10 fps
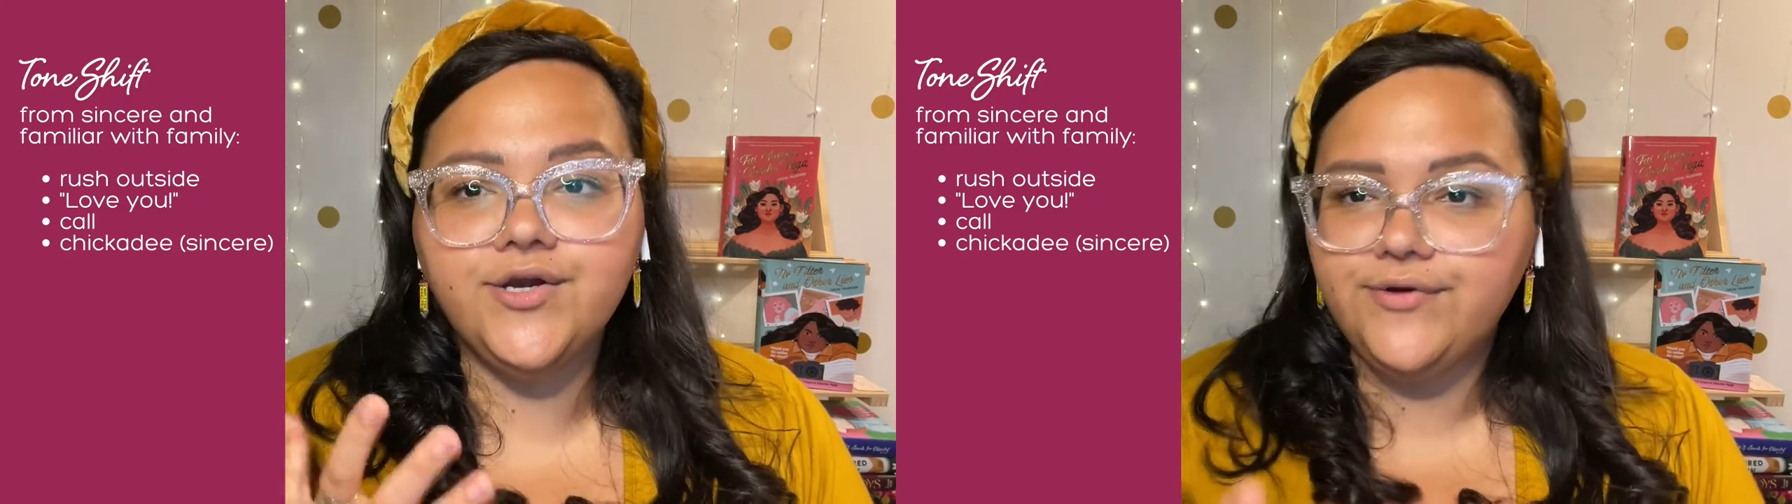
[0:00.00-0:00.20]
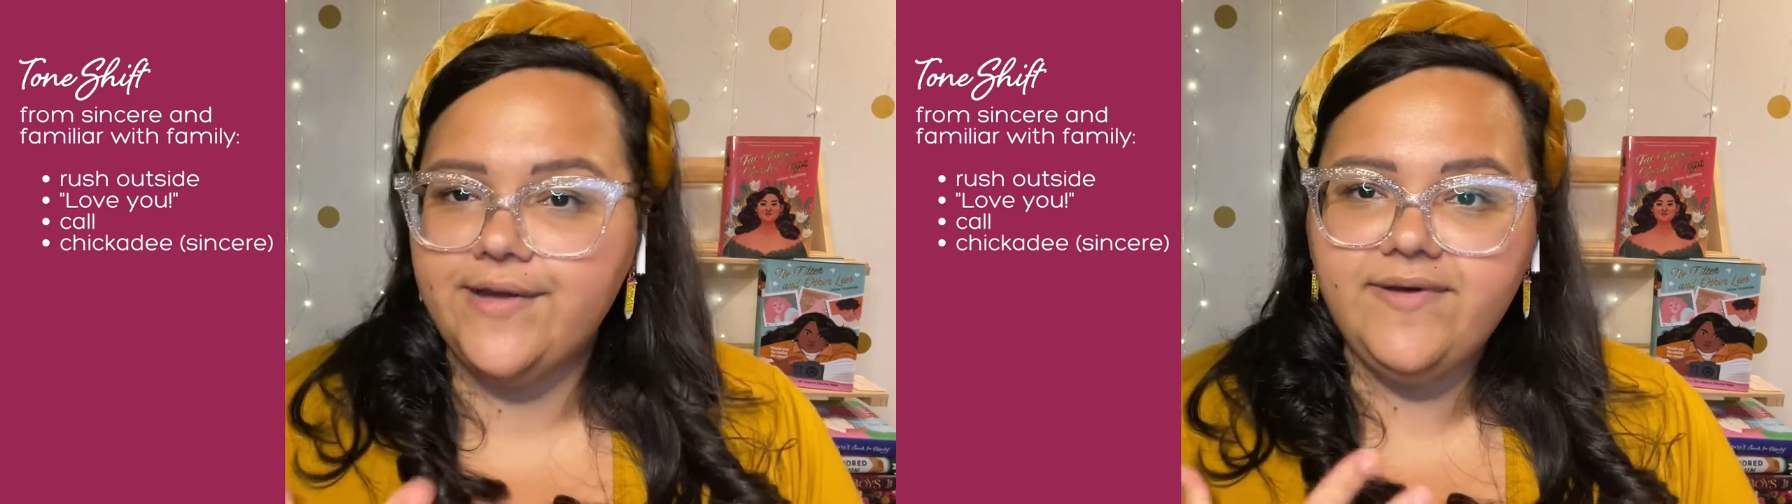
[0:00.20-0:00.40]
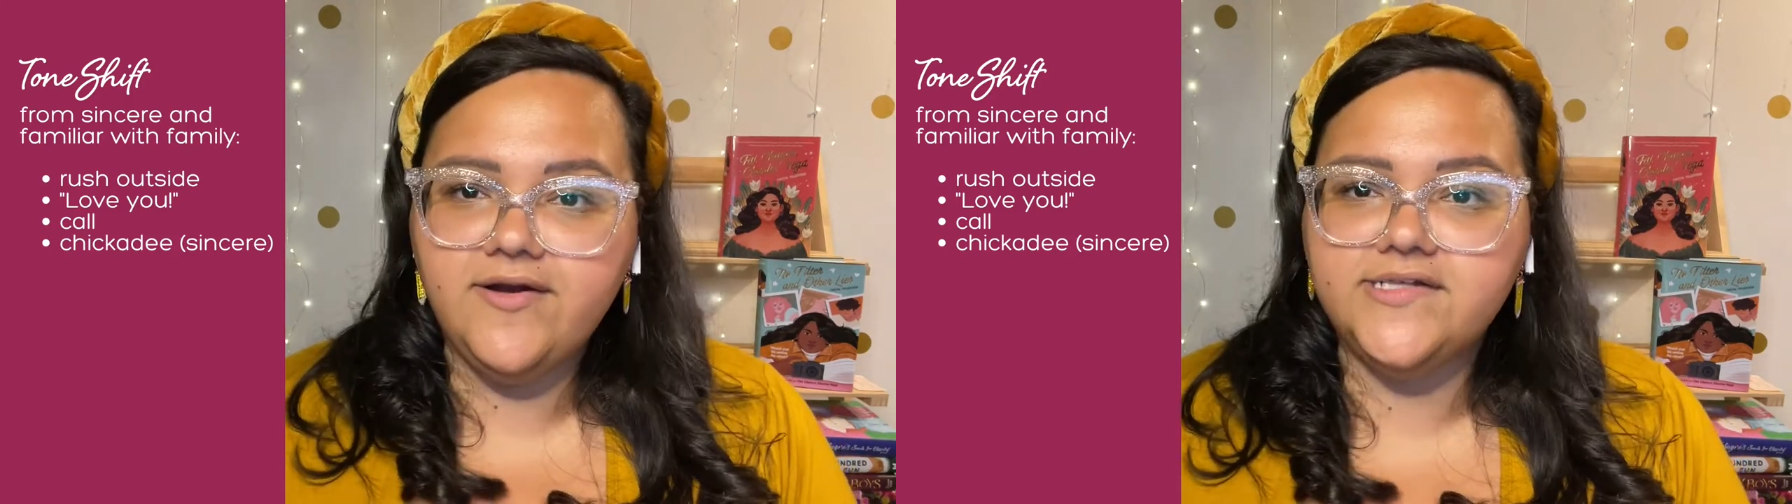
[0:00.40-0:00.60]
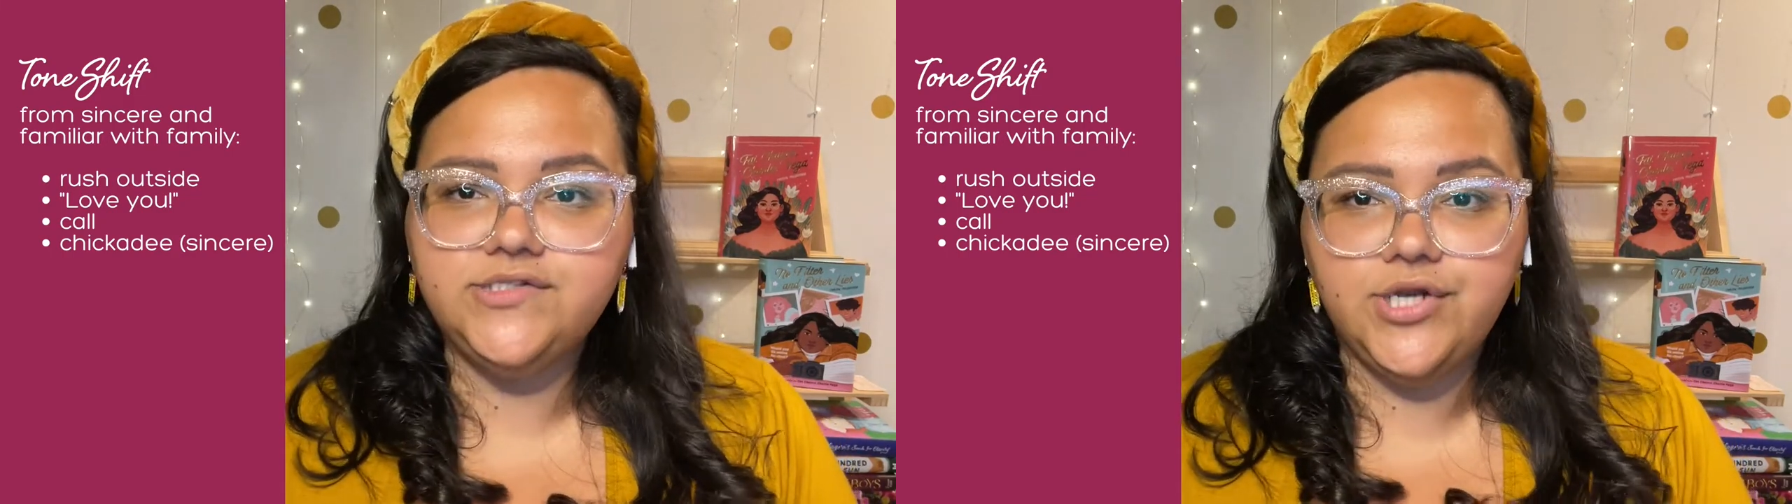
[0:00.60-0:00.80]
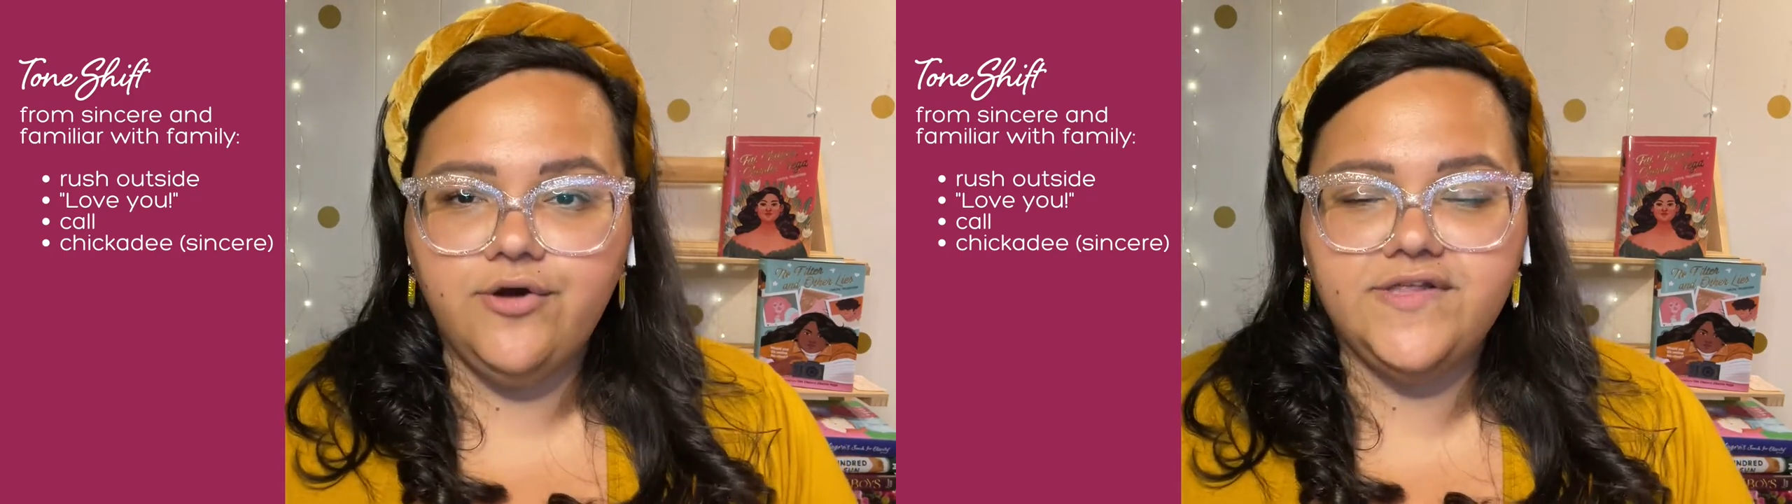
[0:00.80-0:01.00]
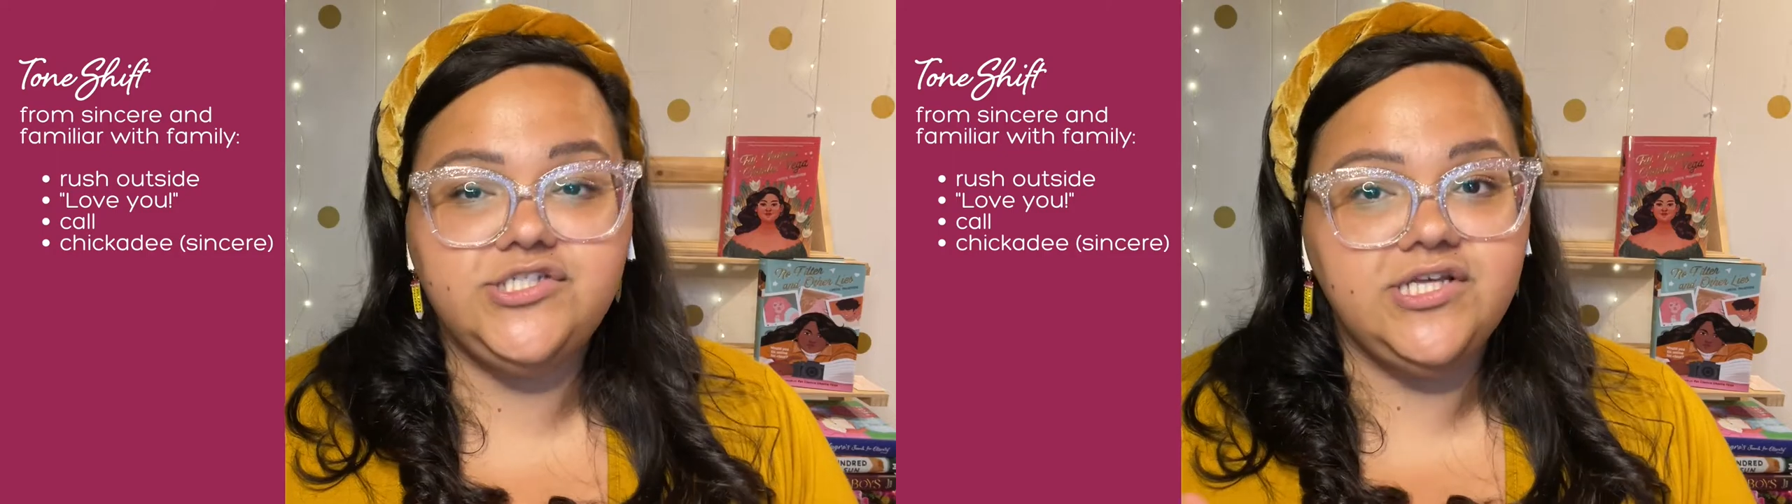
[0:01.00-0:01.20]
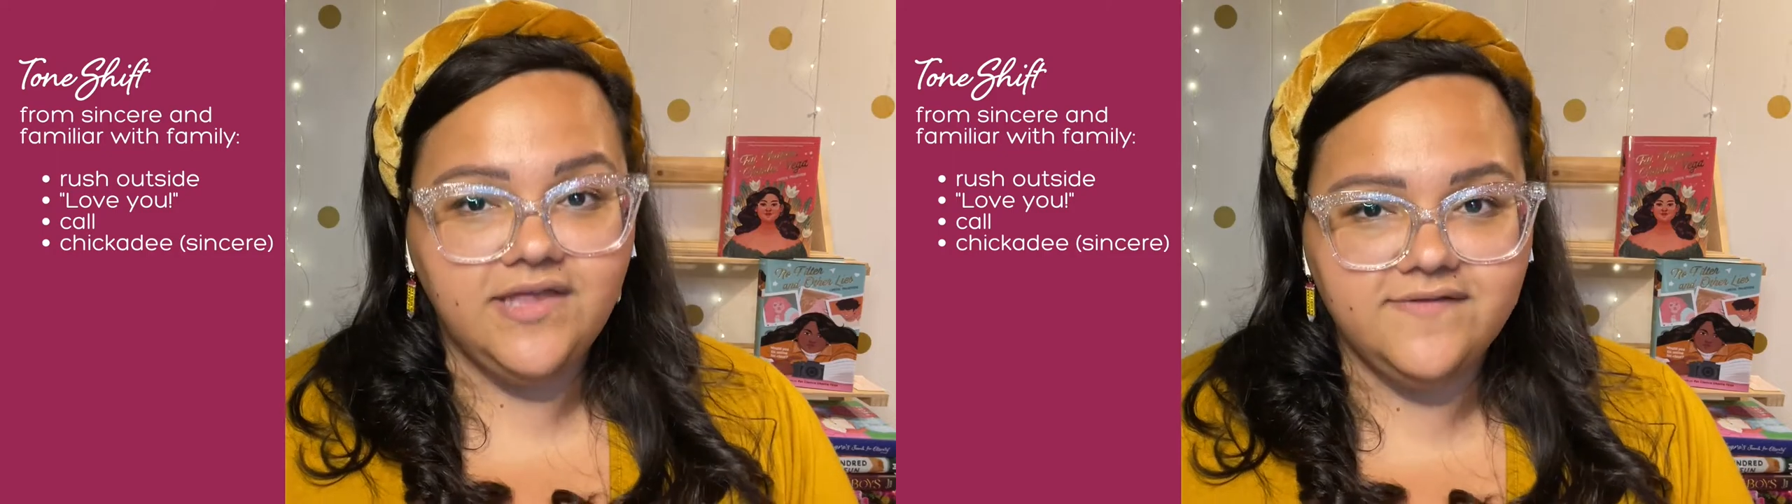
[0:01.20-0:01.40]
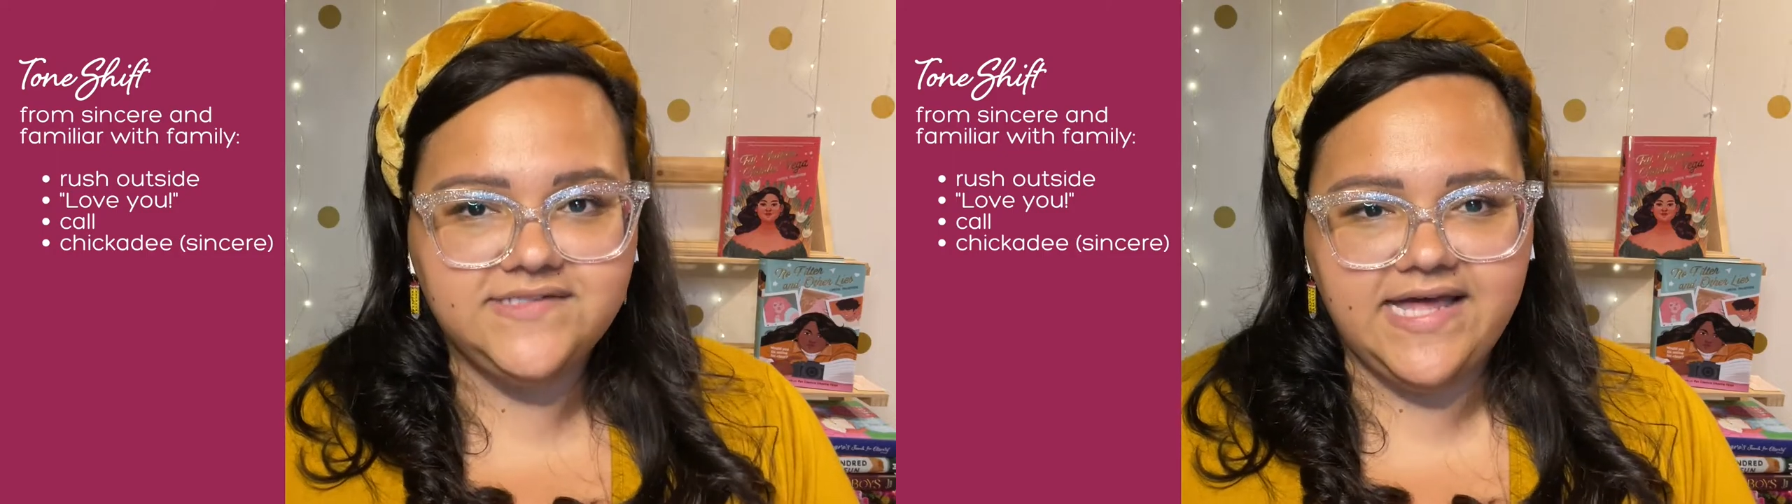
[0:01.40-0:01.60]
grandparents know that she
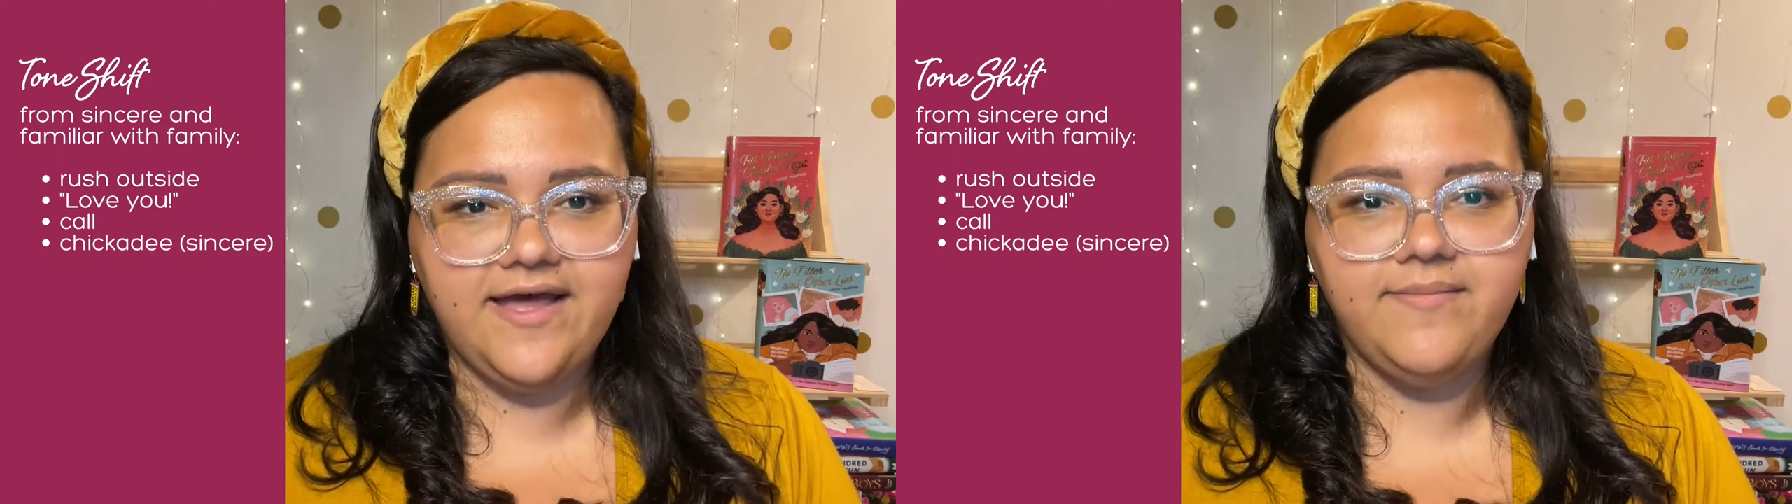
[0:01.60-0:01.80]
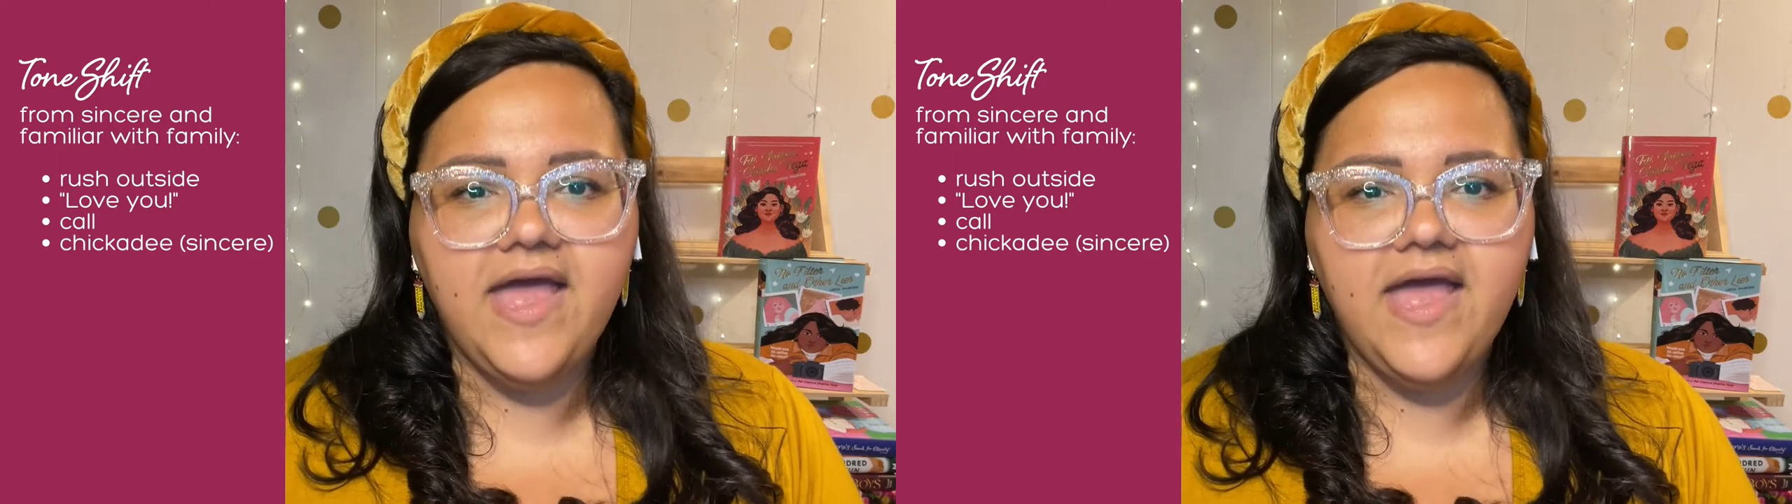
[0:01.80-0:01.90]
loves them